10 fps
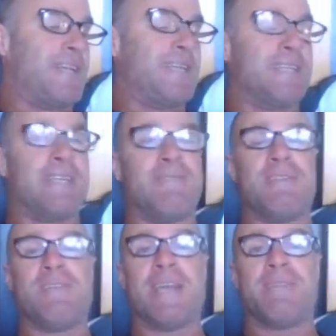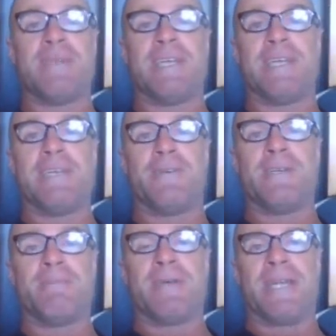take it, even if he had a bit of heat
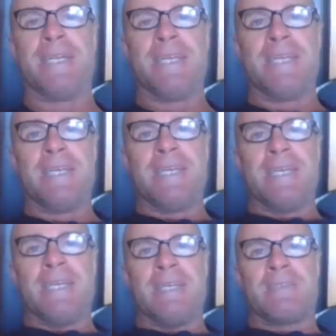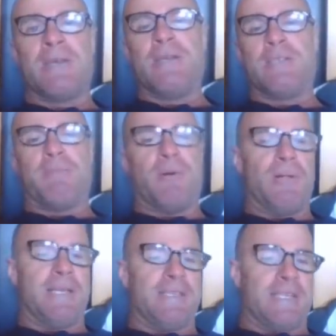on him. But as soon as the
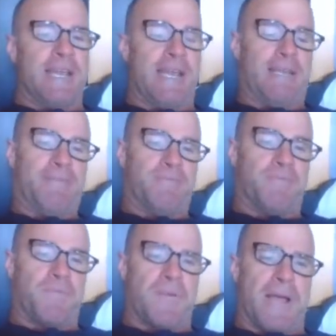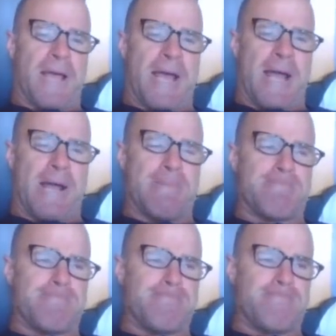ball hit the deck, the
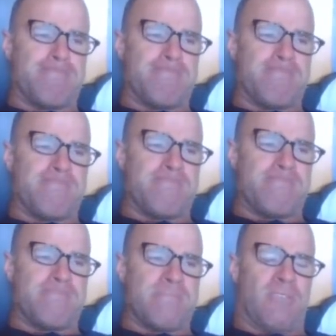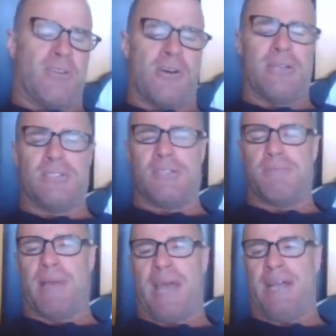Tigers
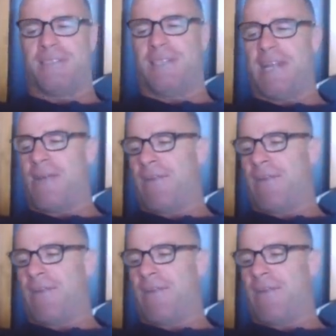just pounced, and they